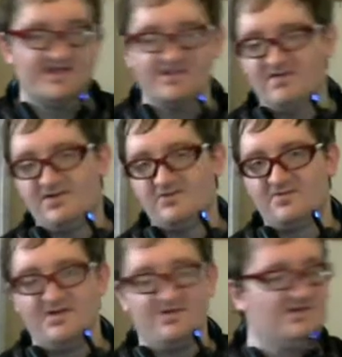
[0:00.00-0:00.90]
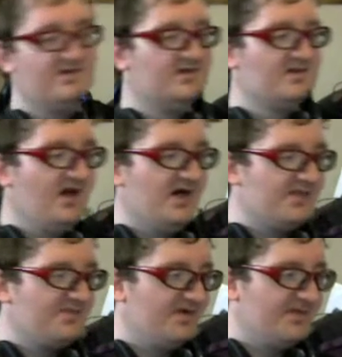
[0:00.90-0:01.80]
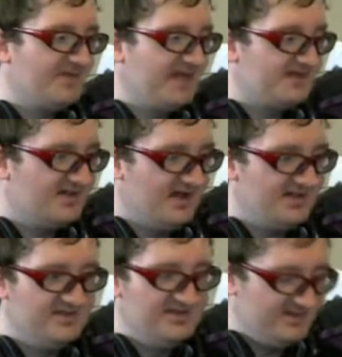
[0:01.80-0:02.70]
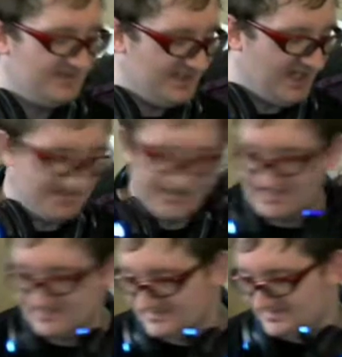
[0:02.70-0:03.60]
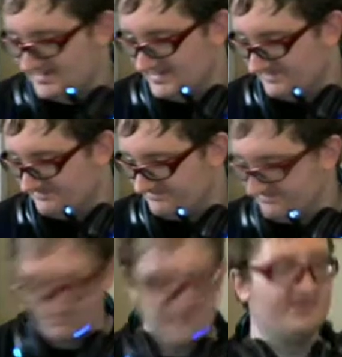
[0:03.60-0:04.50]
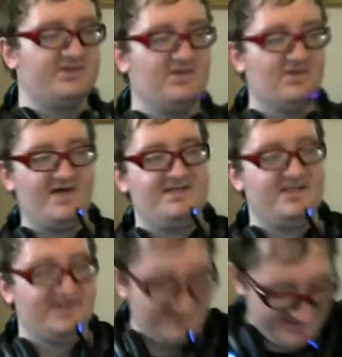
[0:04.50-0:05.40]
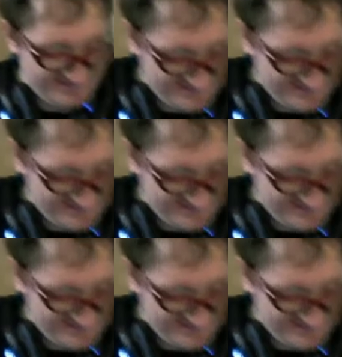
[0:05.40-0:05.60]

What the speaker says: You can follow us on Twitter. Support us on Patreon. It'll help me get Mother 2 eventually.